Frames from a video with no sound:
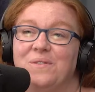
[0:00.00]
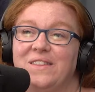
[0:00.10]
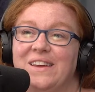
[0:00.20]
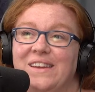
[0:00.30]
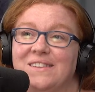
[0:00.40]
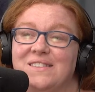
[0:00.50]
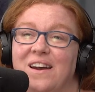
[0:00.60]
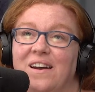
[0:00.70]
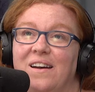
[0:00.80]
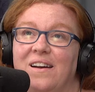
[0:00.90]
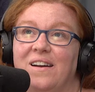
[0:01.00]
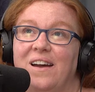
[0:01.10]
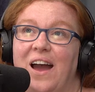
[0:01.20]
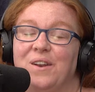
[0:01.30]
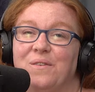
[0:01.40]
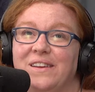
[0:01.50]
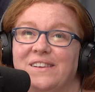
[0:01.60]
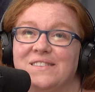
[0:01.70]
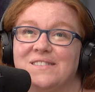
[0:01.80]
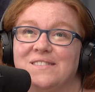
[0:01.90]

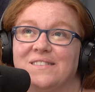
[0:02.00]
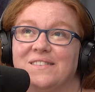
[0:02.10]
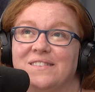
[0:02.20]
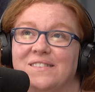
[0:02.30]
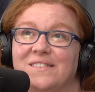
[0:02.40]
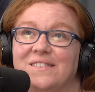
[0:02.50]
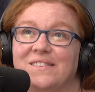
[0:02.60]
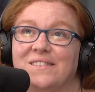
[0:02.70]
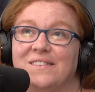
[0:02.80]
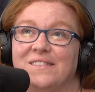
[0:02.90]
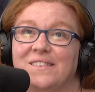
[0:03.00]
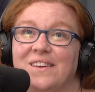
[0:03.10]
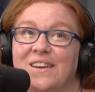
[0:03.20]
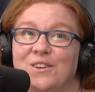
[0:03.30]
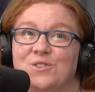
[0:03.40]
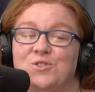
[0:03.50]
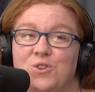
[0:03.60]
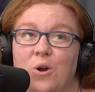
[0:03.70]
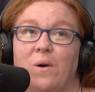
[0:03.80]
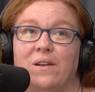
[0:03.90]
it's
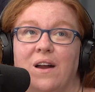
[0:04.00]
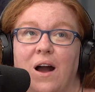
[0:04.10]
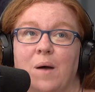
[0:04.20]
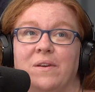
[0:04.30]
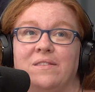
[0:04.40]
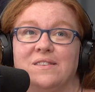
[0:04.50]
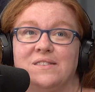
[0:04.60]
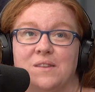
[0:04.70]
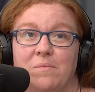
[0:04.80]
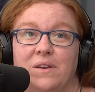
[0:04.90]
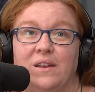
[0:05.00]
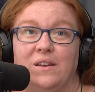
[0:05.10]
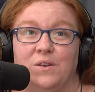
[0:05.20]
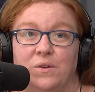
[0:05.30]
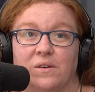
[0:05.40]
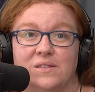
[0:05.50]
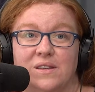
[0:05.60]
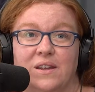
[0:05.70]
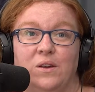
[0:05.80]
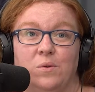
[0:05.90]
so uncommon that somebody in New York
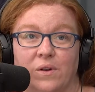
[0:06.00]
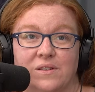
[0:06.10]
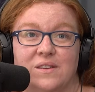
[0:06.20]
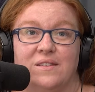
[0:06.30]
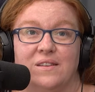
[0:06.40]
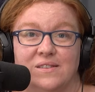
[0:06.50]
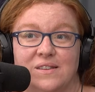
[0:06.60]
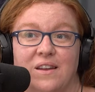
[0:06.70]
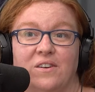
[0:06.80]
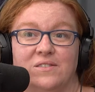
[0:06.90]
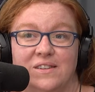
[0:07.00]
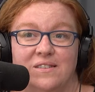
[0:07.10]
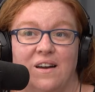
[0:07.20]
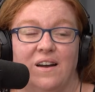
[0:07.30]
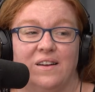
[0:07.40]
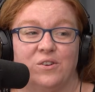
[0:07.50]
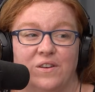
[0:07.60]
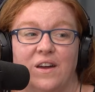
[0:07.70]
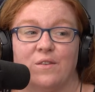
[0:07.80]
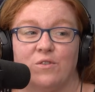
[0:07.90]
City who works on SNL could
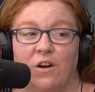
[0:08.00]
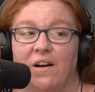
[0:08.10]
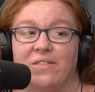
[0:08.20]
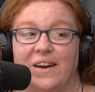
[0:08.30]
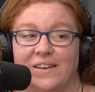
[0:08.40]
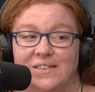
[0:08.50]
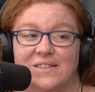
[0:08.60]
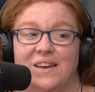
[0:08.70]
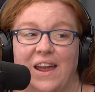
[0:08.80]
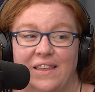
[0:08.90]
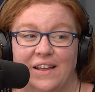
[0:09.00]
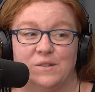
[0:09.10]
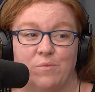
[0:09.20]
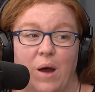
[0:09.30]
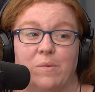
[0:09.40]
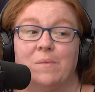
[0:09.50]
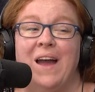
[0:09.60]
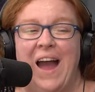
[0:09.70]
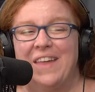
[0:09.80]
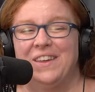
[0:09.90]
not have caught that and said, hey, that's a problem.
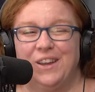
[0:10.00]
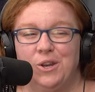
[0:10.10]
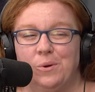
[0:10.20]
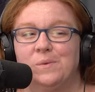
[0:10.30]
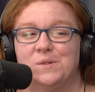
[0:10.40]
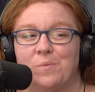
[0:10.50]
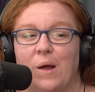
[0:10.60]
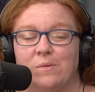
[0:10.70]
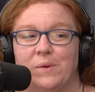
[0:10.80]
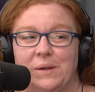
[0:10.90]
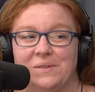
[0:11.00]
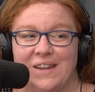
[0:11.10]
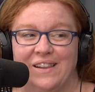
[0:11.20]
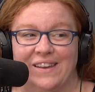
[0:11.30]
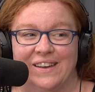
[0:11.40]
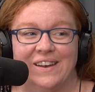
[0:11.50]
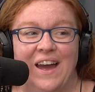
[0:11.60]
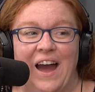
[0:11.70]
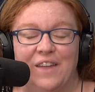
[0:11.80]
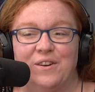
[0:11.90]
I think he knew it was a problem when he was telling it.
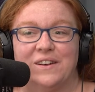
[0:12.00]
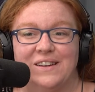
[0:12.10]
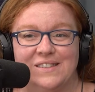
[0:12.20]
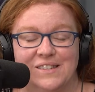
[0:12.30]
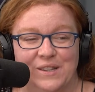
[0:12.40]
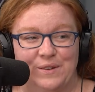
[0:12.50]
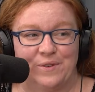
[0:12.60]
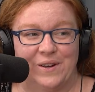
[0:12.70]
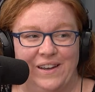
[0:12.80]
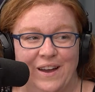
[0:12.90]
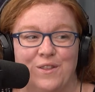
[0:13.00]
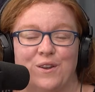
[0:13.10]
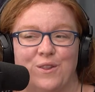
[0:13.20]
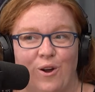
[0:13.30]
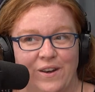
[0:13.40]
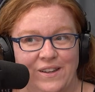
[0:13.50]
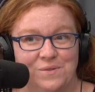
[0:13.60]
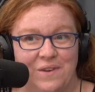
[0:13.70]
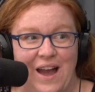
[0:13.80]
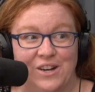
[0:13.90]
I thought in his delivery, I thought in the audience
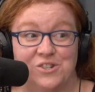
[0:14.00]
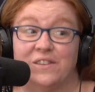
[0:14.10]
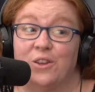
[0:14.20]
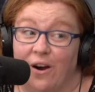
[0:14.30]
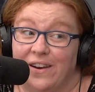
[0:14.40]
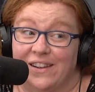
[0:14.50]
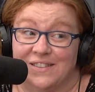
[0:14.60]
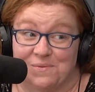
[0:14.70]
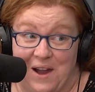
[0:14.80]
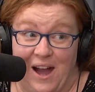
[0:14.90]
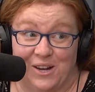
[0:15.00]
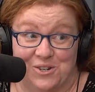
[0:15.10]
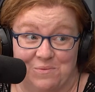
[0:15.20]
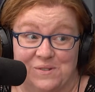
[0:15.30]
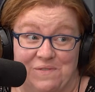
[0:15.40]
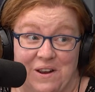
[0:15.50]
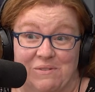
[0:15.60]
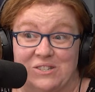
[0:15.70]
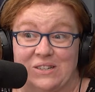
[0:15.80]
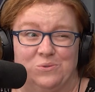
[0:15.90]
reaction was very
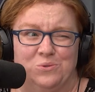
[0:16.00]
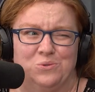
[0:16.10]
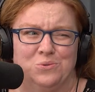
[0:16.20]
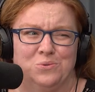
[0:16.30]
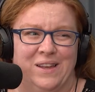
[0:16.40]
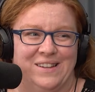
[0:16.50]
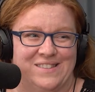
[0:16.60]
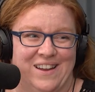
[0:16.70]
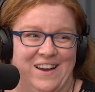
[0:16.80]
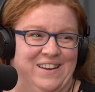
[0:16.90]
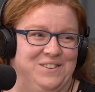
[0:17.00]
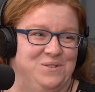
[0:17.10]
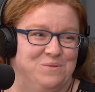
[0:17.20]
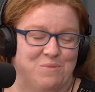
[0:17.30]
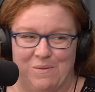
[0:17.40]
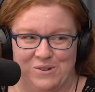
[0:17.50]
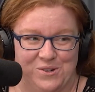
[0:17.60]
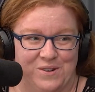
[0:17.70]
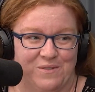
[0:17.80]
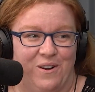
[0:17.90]
much like, ooh, you probably
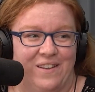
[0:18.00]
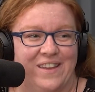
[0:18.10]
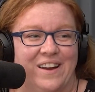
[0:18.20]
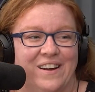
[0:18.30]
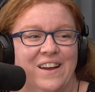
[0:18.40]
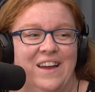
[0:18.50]
shouldn't have gone there. I mean, I